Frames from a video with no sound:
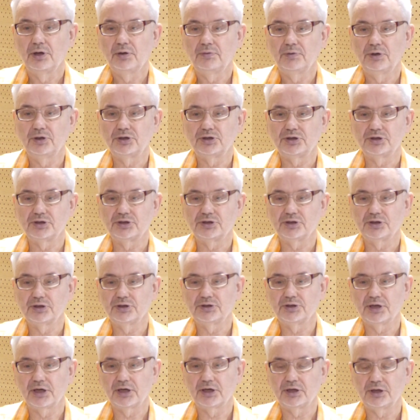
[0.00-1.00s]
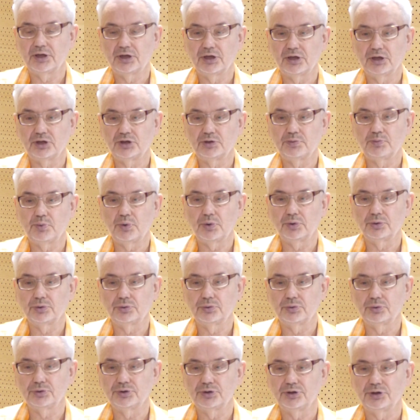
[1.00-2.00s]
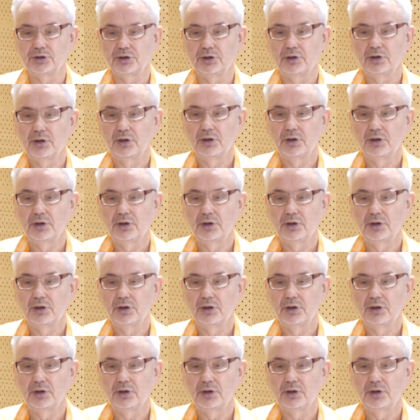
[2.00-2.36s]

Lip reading: which is exactly correspond to the